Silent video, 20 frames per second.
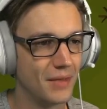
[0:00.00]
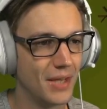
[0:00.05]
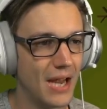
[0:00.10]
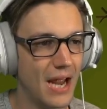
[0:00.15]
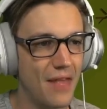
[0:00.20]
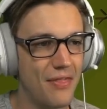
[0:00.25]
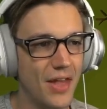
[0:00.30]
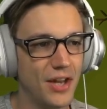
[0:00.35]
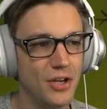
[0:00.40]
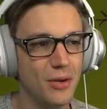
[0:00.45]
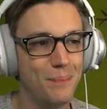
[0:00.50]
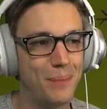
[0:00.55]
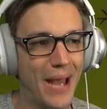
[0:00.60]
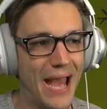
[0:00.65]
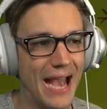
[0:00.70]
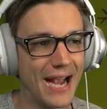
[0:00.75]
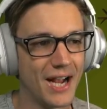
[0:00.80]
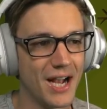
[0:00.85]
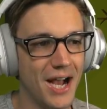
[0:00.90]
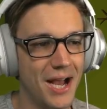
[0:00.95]
And then you
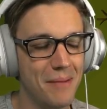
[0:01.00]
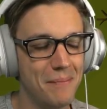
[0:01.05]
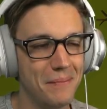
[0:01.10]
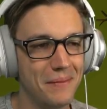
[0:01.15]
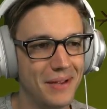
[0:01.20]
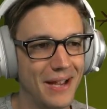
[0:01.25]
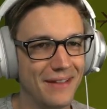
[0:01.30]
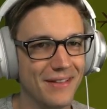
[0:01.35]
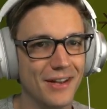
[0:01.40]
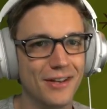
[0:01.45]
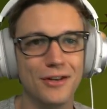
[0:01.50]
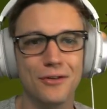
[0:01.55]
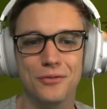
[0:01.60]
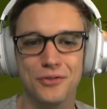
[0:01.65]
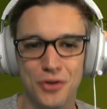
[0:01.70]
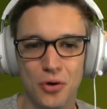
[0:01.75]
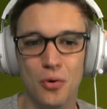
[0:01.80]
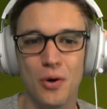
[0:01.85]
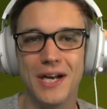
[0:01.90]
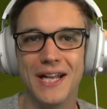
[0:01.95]
back up, and then you
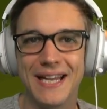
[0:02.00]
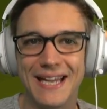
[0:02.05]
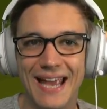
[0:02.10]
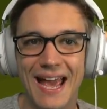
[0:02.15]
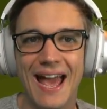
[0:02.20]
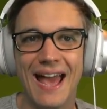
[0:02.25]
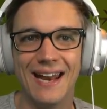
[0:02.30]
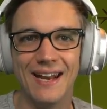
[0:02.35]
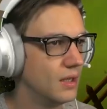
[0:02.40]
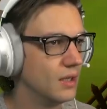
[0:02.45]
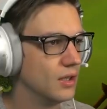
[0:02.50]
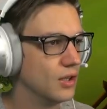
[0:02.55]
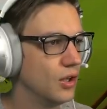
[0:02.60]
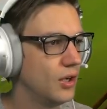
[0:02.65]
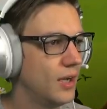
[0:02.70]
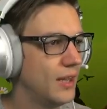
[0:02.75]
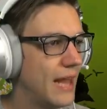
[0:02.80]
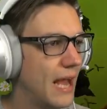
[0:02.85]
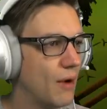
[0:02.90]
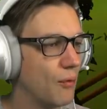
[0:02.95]
do it again. Look
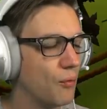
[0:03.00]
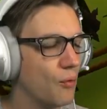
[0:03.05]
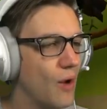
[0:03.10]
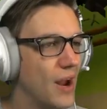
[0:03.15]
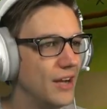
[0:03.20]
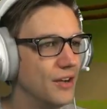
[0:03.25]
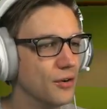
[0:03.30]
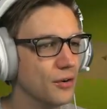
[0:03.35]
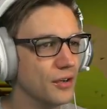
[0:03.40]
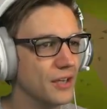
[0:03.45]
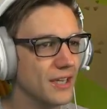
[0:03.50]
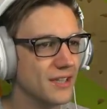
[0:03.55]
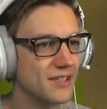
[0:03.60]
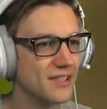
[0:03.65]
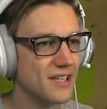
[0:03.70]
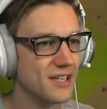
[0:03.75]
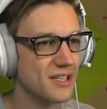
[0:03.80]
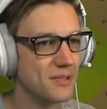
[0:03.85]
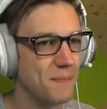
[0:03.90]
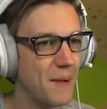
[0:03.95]
at that render
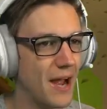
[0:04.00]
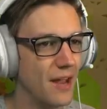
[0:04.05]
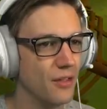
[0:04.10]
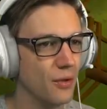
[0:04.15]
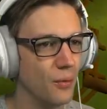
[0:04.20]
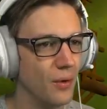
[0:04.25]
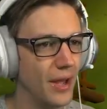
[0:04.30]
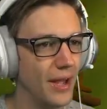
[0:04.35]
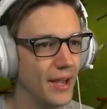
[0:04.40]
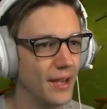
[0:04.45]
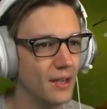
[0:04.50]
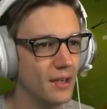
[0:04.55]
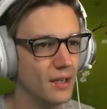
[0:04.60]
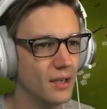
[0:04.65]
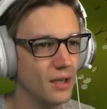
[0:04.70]
distance, by the way.